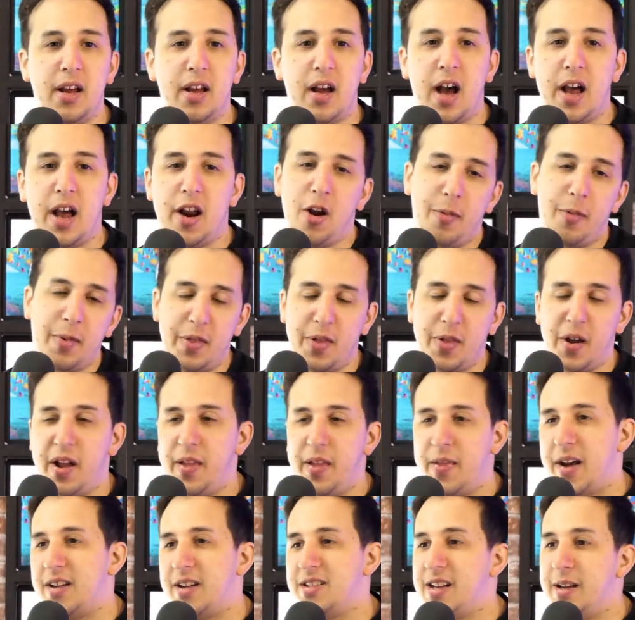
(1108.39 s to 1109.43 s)
I know it'll be
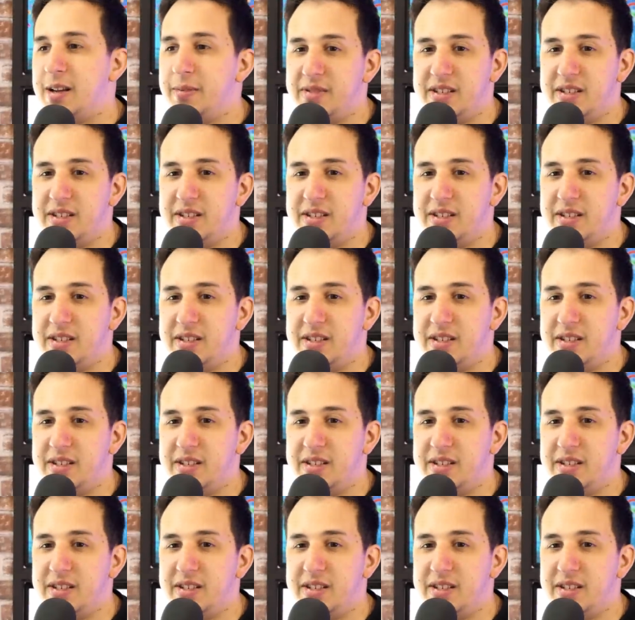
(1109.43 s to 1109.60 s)
30,000 empty